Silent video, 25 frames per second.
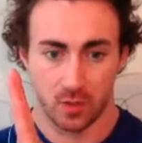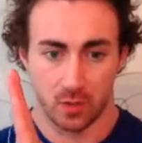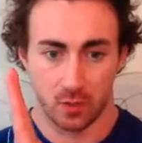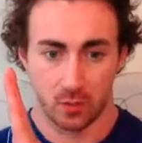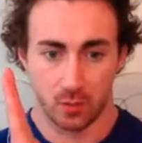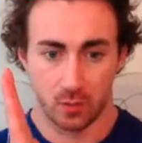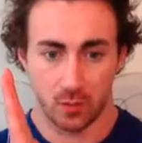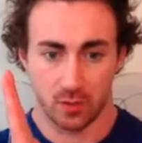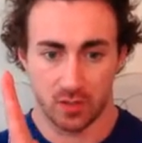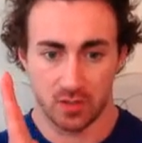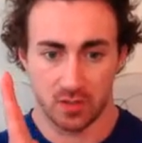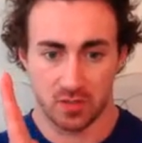
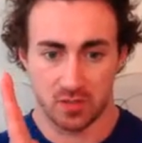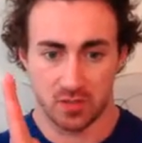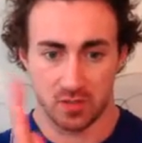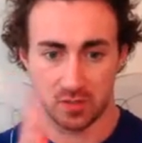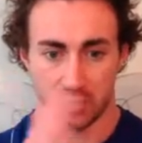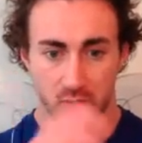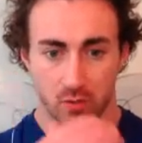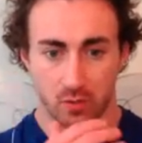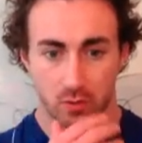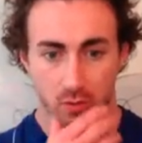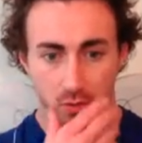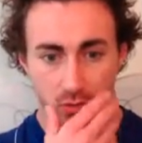what is it
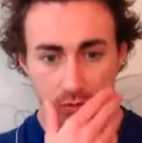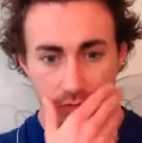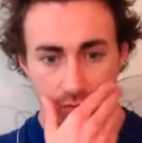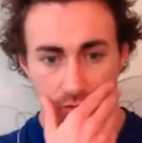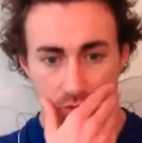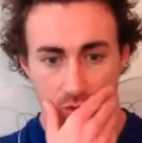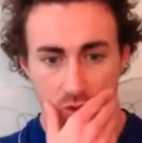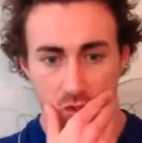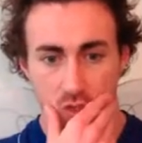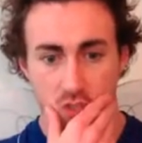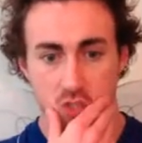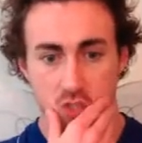called,
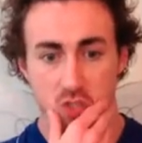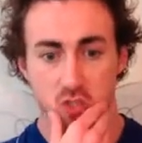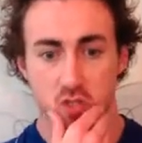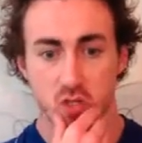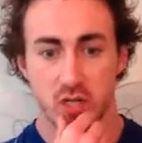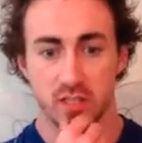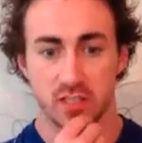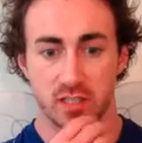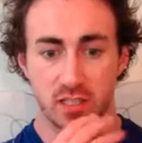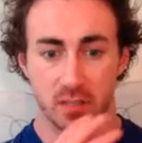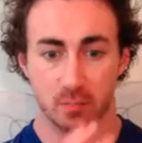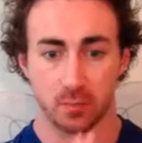your
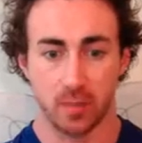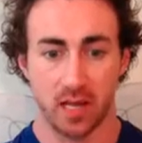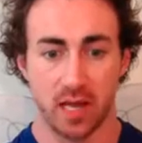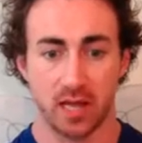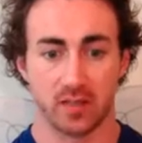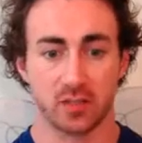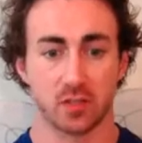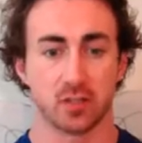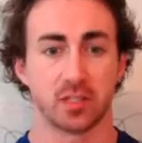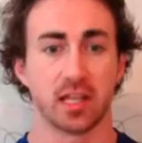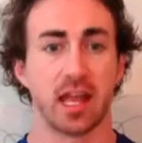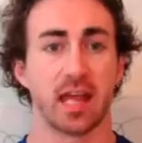striking
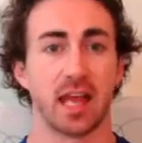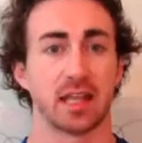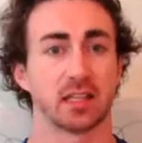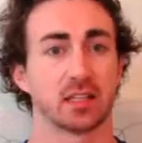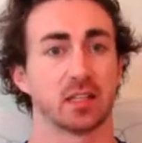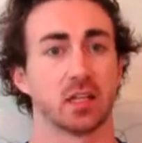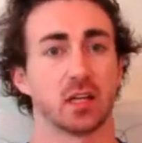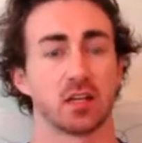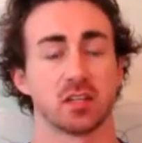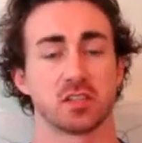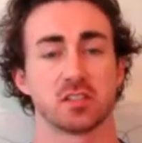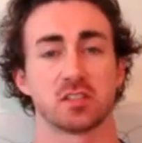pattern
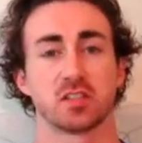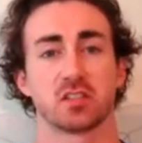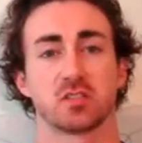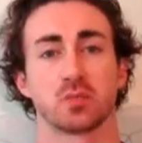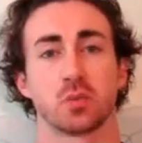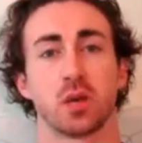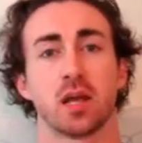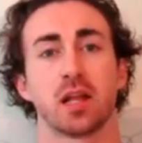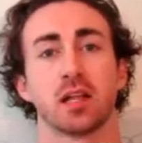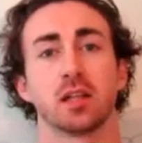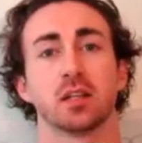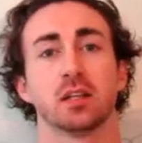analysed as
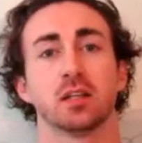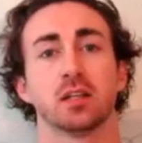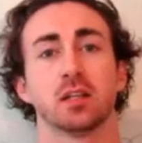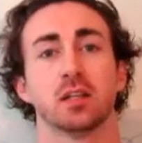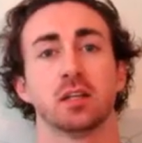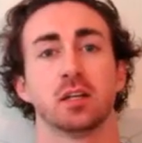well.